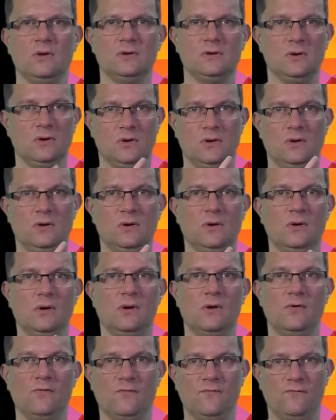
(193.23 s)
Second
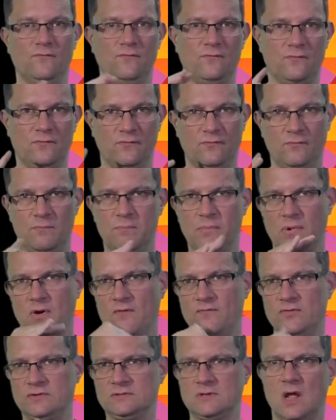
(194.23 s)
version was for
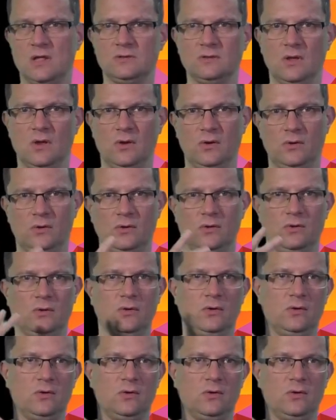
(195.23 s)
professionals